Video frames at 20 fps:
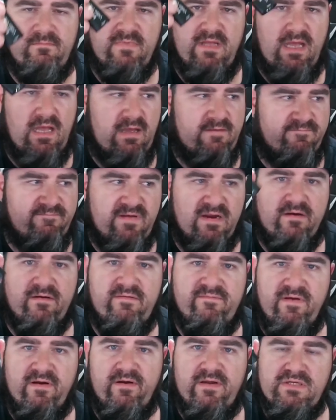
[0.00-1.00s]
Uh, very,
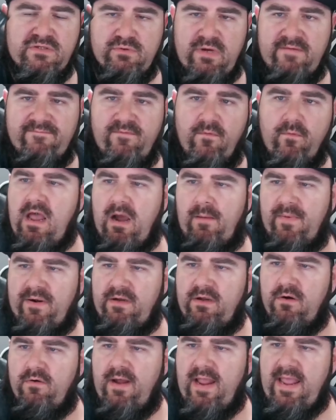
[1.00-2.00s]
very straightforward. I'm gonna
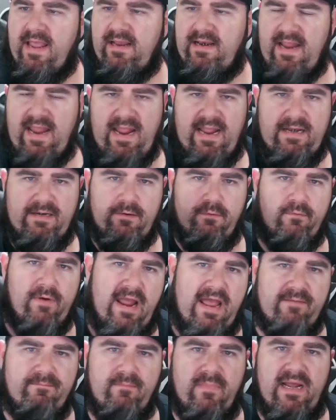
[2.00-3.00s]
go ahead and
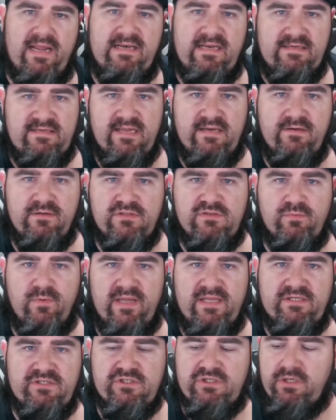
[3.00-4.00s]
grab my Nintendo
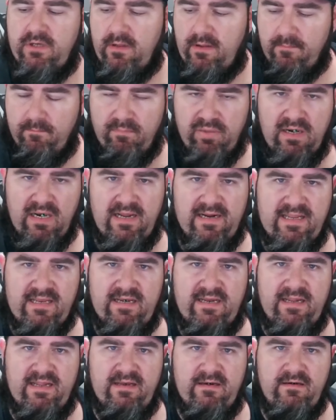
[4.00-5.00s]
Switch, plug it
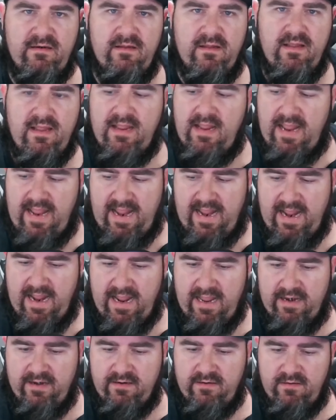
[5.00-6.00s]
in,
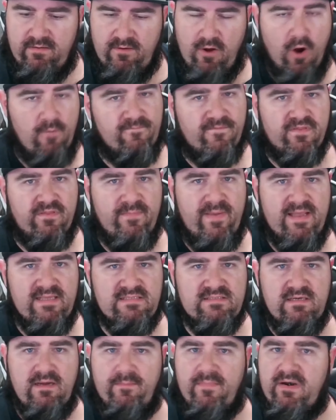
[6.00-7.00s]
and hope for the best.
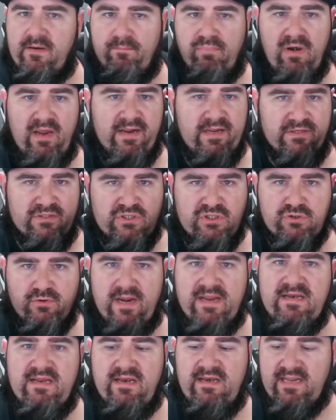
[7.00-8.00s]
I'm gonna plug it straight
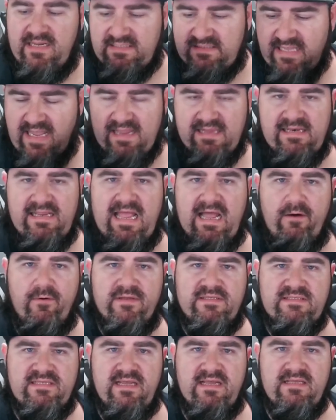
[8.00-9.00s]
in exactly how it
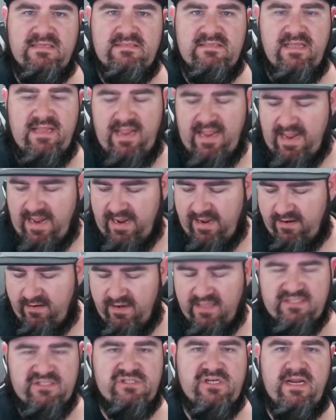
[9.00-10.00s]
says and
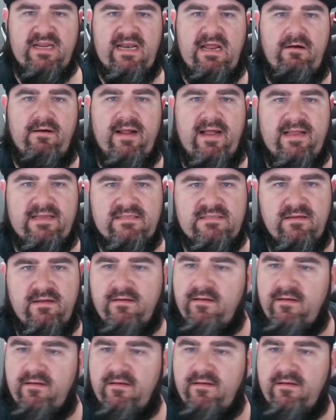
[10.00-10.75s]
let's check it out guys.